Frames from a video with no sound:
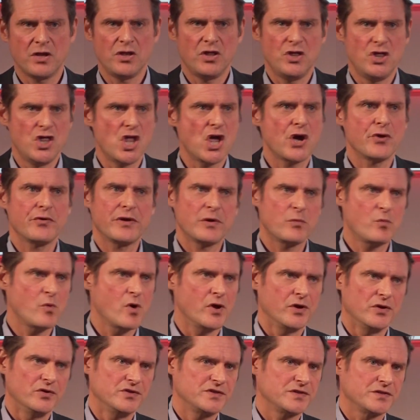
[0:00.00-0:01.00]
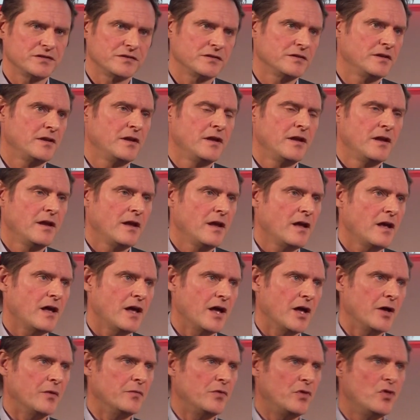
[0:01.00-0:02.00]
No, it won't.
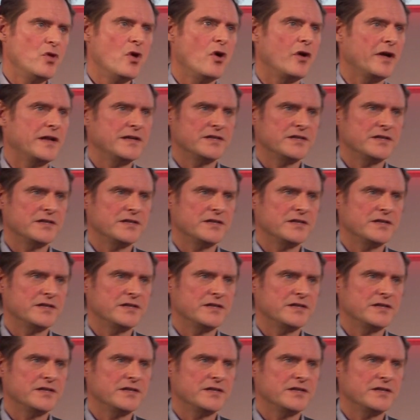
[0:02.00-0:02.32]
Not